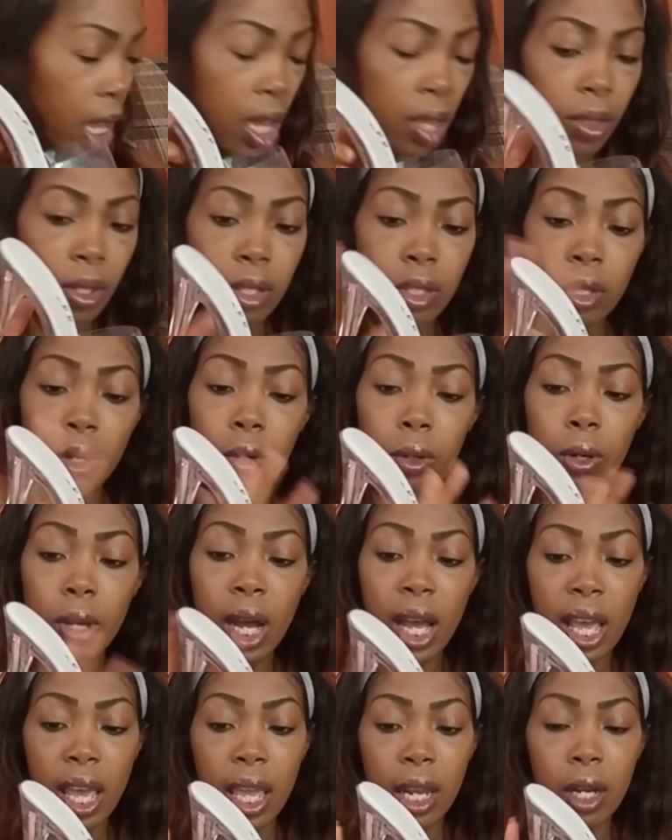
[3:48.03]
and the total
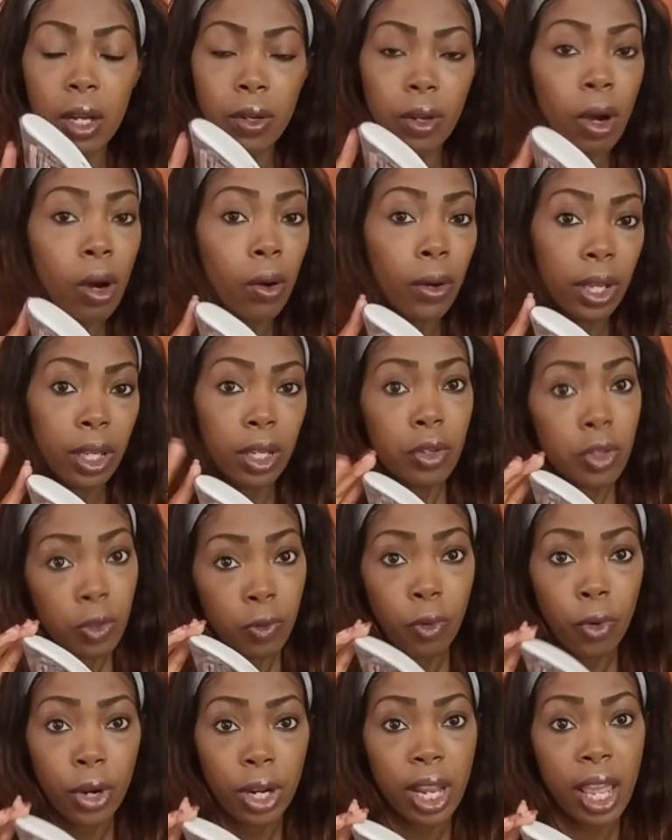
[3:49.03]
height on the whole heel
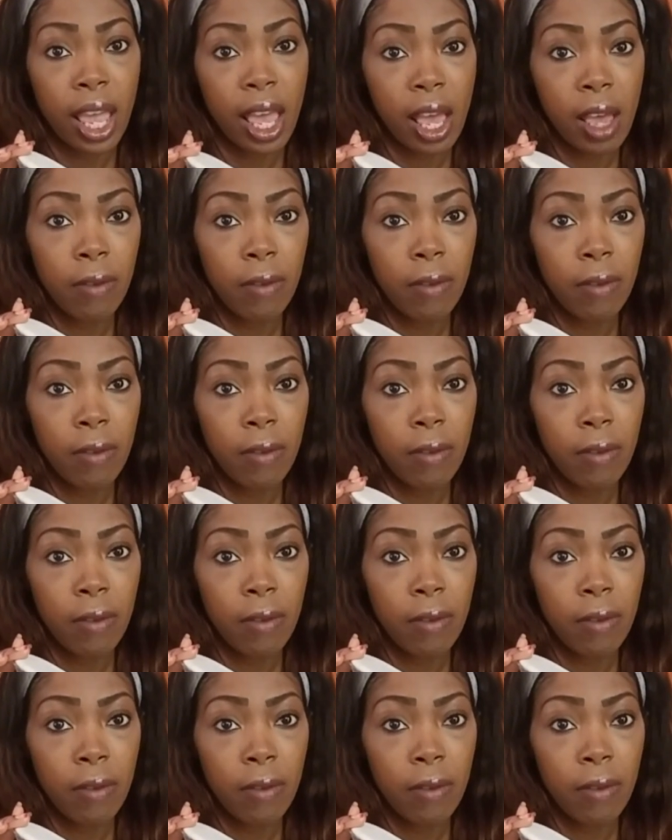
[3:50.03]
is 4.5